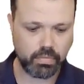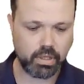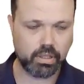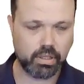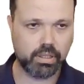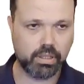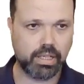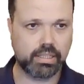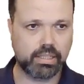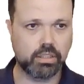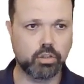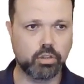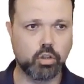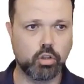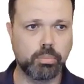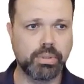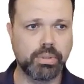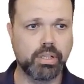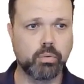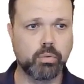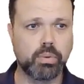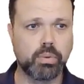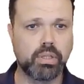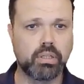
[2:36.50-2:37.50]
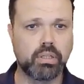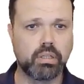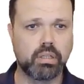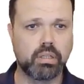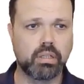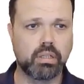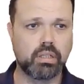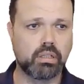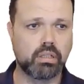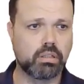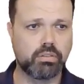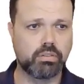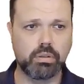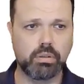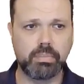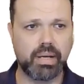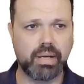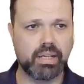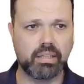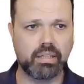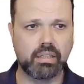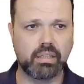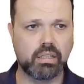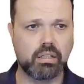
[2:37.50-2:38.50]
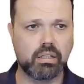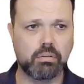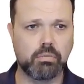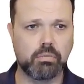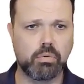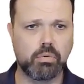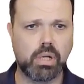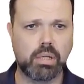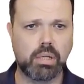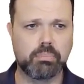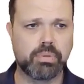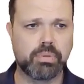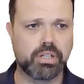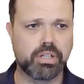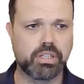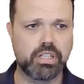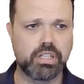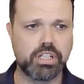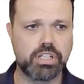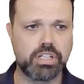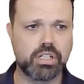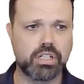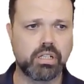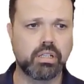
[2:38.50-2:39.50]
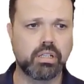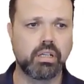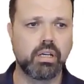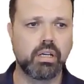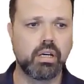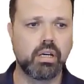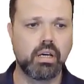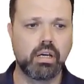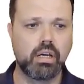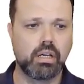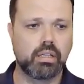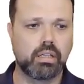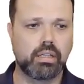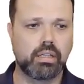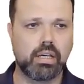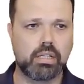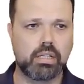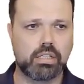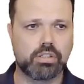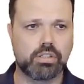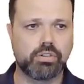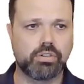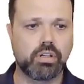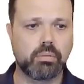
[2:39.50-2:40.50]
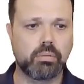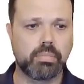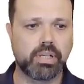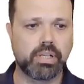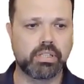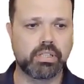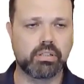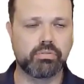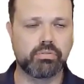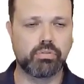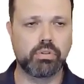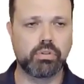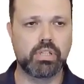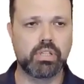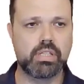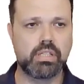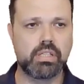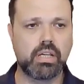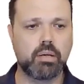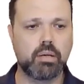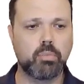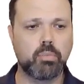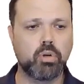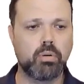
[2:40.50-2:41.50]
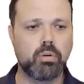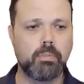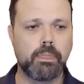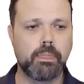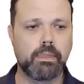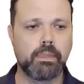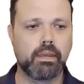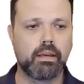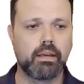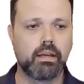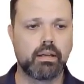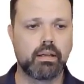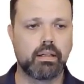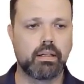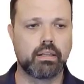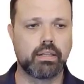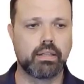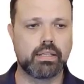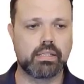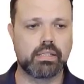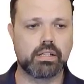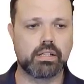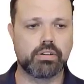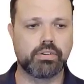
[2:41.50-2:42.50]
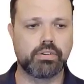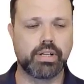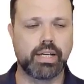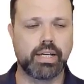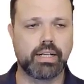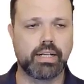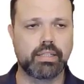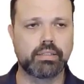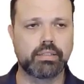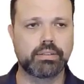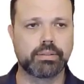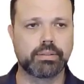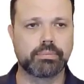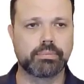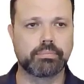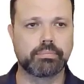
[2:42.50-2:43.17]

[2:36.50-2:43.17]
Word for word: Data topic will uh, remain uh, on partition. Doesn't really matter for this demo. Let's create it.